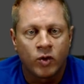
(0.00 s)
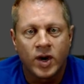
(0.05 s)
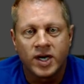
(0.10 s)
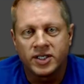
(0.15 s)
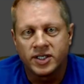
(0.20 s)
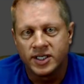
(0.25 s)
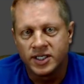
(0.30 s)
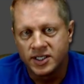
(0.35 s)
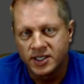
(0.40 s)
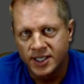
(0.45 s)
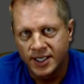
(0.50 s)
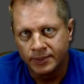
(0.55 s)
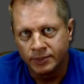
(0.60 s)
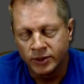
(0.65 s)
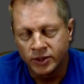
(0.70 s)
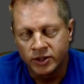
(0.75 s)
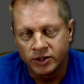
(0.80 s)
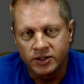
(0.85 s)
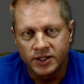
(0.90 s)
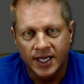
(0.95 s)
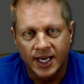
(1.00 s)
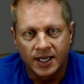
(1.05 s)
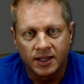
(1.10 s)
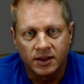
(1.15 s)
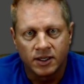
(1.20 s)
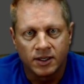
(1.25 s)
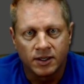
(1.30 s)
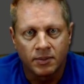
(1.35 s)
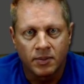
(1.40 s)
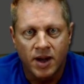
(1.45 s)
The question is temperatures
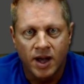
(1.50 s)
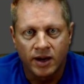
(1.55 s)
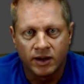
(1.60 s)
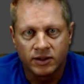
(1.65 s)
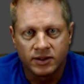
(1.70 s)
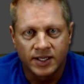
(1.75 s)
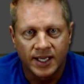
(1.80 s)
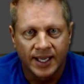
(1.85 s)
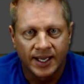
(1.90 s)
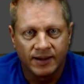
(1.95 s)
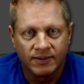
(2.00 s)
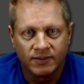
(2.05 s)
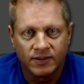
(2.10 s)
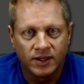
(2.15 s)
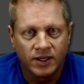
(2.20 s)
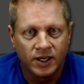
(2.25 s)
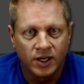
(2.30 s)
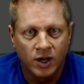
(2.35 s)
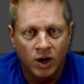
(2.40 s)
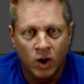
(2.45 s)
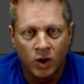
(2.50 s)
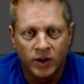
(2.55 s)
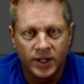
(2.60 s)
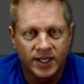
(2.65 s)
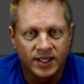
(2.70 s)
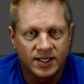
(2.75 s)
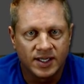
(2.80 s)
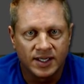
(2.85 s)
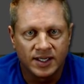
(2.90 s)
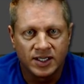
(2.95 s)
out there. The models had only
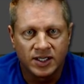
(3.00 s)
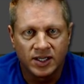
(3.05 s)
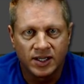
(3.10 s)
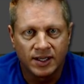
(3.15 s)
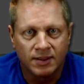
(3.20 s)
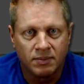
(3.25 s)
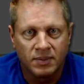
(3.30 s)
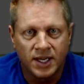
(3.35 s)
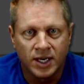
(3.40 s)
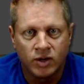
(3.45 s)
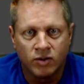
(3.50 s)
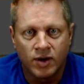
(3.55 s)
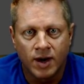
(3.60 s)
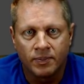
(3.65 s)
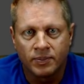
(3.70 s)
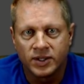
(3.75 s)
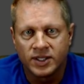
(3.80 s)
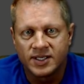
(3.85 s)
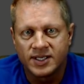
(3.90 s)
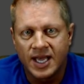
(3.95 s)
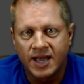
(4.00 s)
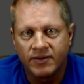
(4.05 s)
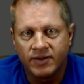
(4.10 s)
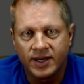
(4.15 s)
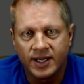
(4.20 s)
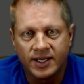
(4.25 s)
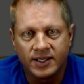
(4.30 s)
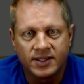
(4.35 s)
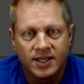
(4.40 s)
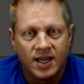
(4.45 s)
us into the mid to upper
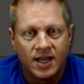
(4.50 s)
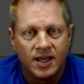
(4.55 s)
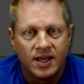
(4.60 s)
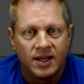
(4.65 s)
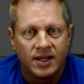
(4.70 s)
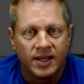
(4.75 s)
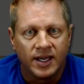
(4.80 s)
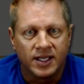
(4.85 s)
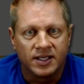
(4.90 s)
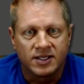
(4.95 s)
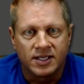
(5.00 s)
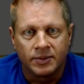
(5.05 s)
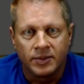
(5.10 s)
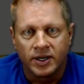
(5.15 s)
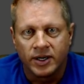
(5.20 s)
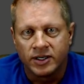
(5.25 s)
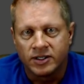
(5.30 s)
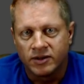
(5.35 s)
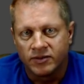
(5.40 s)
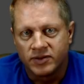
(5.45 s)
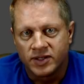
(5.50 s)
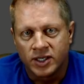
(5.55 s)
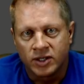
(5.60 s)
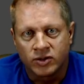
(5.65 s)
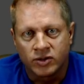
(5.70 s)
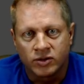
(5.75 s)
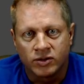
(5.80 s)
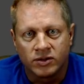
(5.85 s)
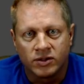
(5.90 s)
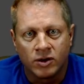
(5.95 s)
70s. In some areas of
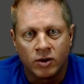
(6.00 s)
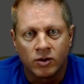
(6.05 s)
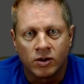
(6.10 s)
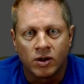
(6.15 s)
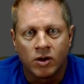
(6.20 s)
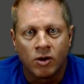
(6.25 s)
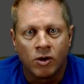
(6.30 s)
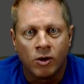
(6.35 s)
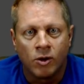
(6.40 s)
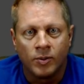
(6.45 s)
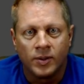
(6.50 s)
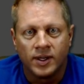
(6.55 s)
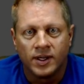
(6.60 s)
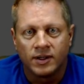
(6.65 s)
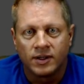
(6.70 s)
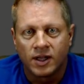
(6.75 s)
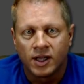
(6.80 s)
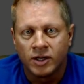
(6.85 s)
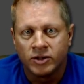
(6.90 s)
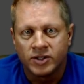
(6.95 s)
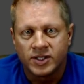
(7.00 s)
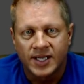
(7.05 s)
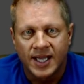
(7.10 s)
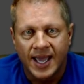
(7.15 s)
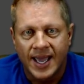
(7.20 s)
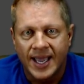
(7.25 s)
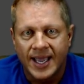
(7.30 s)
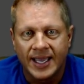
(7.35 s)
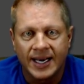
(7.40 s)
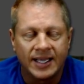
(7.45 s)
central Oklahoma, close to
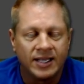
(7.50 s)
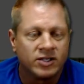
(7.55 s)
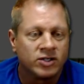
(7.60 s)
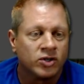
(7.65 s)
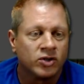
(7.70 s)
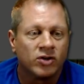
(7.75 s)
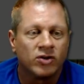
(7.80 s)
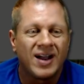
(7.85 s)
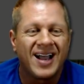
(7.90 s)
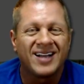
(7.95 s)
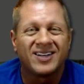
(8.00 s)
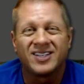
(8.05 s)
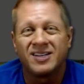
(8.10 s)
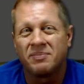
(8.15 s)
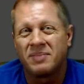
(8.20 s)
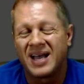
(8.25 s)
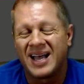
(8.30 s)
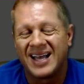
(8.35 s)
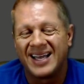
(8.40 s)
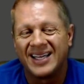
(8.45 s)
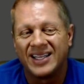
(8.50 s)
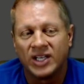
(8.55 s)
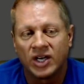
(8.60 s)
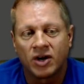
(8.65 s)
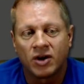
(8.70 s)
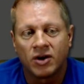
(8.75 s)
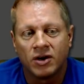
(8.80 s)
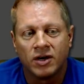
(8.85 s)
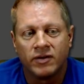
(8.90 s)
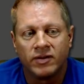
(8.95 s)
80. So they're actually behind the
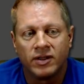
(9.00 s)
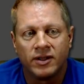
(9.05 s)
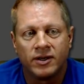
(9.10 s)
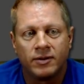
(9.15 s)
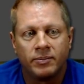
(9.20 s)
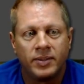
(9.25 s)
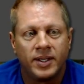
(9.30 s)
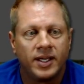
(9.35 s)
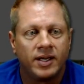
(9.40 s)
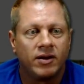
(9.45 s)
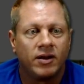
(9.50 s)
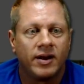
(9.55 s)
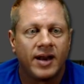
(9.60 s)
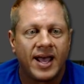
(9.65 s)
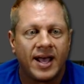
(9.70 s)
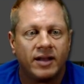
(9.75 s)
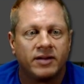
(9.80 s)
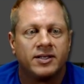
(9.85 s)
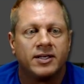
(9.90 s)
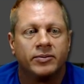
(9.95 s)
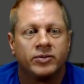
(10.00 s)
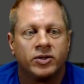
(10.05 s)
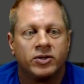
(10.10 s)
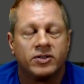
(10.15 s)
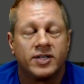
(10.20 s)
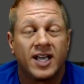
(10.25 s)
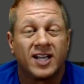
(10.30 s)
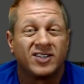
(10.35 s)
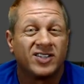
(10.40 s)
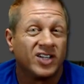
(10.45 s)
curve a little bit on how
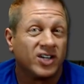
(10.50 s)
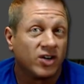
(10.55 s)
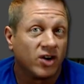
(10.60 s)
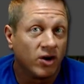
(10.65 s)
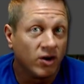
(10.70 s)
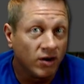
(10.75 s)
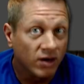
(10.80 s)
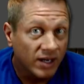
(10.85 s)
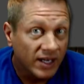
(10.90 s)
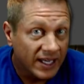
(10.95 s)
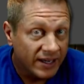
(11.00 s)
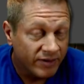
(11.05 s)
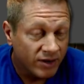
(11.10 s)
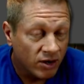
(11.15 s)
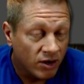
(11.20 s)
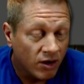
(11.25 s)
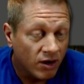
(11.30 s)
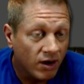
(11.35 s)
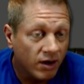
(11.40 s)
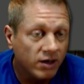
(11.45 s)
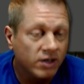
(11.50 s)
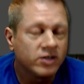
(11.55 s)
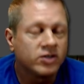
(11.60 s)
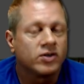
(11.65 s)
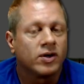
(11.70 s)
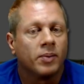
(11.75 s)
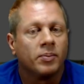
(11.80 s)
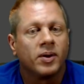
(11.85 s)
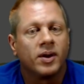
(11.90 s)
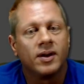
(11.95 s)
temperatures actually currently even are.
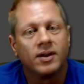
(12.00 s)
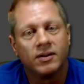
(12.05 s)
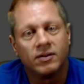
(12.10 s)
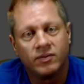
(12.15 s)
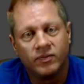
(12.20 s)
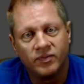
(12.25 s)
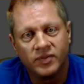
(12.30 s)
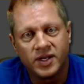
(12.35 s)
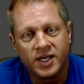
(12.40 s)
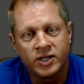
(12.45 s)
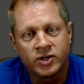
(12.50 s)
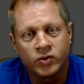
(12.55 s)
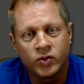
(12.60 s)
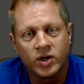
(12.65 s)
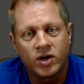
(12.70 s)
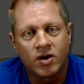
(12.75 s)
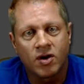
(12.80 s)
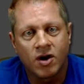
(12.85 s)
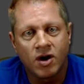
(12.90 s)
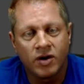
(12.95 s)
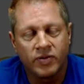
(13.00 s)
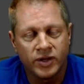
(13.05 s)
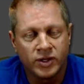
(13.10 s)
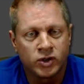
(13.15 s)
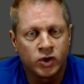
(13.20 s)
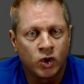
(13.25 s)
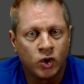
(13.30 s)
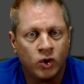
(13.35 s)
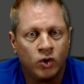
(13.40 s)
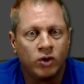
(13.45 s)
So I'm going to disregard
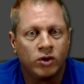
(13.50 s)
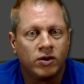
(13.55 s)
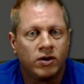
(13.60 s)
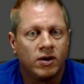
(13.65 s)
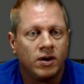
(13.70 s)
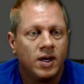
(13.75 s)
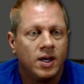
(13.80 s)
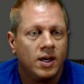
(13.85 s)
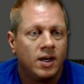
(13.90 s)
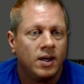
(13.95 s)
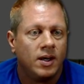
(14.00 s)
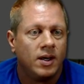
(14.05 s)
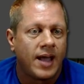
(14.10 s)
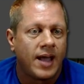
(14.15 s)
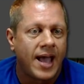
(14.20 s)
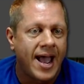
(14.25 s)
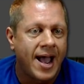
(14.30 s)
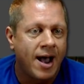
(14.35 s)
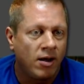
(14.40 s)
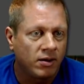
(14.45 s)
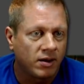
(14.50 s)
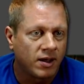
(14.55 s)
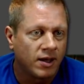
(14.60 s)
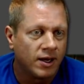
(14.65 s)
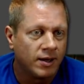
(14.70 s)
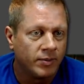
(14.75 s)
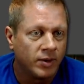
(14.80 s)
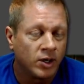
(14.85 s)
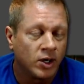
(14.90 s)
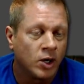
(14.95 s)
this cooler
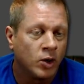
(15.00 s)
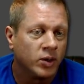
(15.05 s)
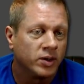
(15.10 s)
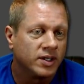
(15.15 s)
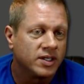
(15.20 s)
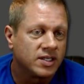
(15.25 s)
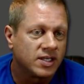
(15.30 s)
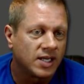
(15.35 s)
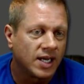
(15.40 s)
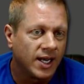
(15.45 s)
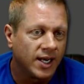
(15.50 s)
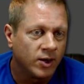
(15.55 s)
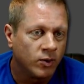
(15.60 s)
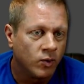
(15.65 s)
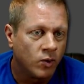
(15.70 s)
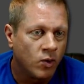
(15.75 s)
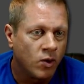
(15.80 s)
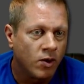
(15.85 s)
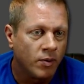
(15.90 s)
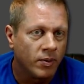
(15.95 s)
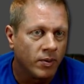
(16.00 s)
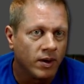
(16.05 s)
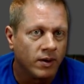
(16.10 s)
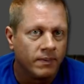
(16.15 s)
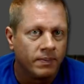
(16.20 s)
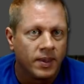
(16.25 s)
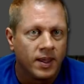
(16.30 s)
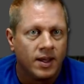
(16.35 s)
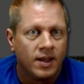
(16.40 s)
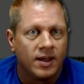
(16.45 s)
outcome and go with the slightly warmer.
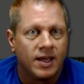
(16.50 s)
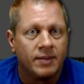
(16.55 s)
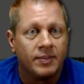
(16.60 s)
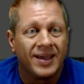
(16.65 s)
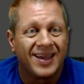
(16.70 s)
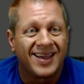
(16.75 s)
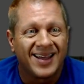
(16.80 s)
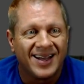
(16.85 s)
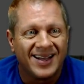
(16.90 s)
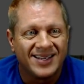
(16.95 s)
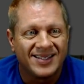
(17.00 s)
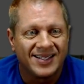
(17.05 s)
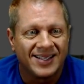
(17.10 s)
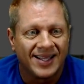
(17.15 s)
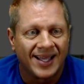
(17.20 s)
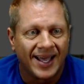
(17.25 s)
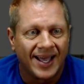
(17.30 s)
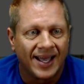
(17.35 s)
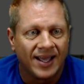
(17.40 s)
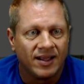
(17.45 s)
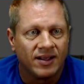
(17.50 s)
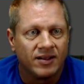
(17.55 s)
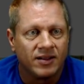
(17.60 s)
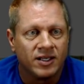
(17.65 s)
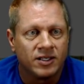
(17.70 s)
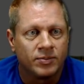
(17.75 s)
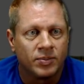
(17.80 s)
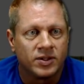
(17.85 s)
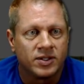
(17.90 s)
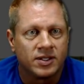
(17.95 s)
And because of that,
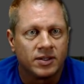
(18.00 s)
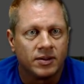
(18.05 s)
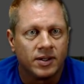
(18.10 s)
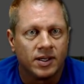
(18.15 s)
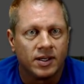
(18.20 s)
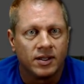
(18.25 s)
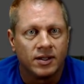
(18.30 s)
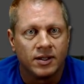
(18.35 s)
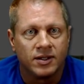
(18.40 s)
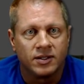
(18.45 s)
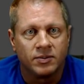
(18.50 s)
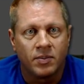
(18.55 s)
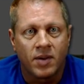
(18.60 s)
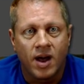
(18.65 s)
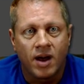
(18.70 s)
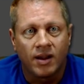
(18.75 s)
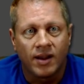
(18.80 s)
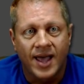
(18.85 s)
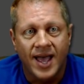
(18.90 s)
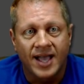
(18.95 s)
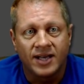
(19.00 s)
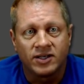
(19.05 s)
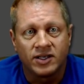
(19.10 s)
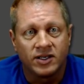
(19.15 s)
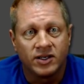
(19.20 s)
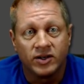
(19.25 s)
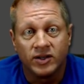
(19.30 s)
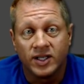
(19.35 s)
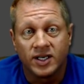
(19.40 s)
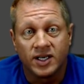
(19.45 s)
this model
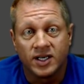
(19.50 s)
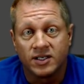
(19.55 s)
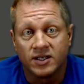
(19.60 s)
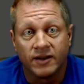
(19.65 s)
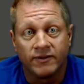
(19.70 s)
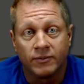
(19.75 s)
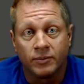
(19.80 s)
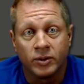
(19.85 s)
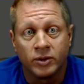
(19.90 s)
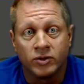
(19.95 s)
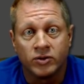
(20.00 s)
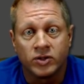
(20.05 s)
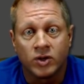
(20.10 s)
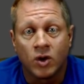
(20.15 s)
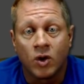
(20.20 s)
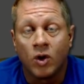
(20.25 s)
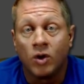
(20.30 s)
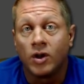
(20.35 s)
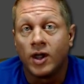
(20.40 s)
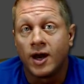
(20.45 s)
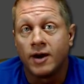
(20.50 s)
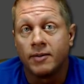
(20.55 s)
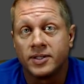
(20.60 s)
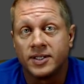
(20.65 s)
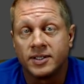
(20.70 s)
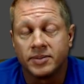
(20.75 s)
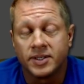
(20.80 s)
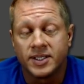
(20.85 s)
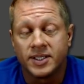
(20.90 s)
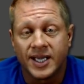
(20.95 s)
actually really doesn't even produce a whole
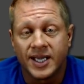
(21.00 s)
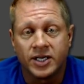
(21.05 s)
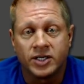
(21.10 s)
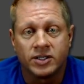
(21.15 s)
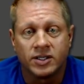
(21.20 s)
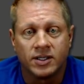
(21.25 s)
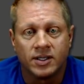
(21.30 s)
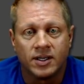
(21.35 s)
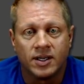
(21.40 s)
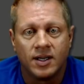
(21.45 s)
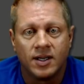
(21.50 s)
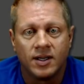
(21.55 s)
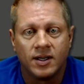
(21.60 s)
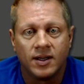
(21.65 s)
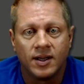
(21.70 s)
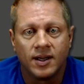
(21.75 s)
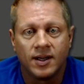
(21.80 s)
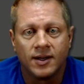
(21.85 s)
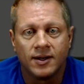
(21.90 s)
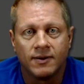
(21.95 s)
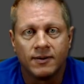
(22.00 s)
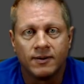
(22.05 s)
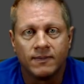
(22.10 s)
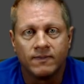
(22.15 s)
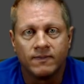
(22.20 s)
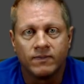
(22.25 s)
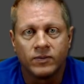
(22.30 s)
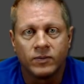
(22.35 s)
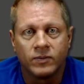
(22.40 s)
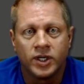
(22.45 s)
precipitation,
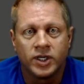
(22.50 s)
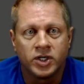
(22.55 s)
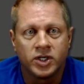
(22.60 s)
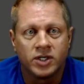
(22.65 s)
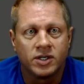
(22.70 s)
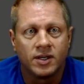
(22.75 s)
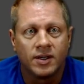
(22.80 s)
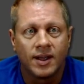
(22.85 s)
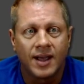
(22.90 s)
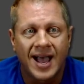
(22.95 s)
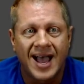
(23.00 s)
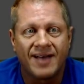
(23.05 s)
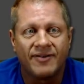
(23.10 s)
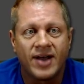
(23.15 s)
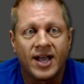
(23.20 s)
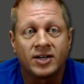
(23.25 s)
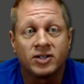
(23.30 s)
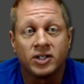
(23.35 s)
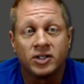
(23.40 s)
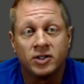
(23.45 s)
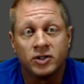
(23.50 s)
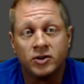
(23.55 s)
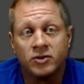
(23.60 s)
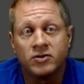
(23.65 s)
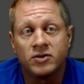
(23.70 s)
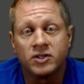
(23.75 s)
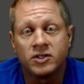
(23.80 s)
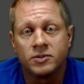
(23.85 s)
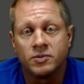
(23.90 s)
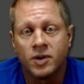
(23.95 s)
which I've actually
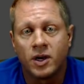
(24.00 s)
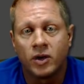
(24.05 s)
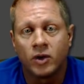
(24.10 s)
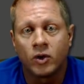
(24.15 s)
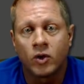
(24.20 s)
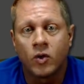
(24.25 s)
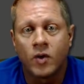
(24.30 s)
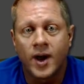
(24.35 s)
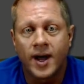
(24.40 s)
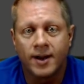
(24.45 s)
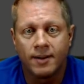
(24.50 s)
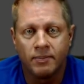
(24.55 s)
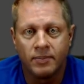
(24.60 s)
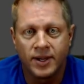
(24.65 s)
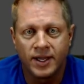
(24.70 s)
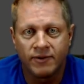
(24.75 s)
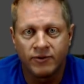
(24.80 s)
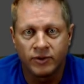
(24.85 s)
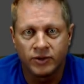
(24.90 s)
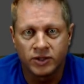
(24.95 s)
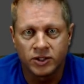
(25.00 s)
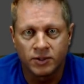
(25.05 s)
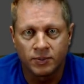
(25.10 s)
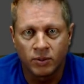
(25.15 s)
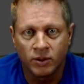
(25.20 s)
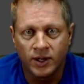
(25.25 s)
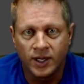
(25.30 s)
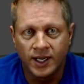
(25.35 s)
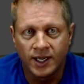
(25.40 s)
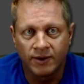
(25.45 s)
used this model quite a bit for the
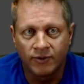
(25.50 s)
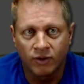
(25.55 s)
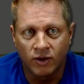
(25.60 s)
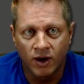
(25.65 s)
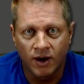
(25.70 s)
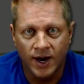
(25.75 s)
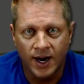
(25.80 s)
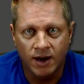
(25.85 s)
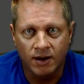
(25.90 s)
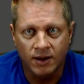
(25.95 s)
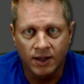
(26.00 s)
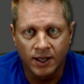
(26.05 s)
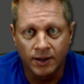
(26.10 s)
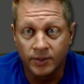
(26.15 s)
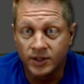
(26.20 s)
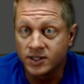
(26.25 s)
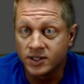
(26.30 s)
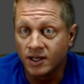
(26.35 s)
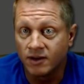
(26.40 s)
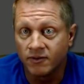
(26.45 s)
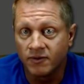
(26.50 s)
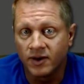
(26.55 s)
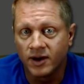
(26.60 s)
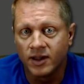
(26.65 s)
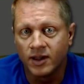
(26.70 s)
spring for our outcome. It's done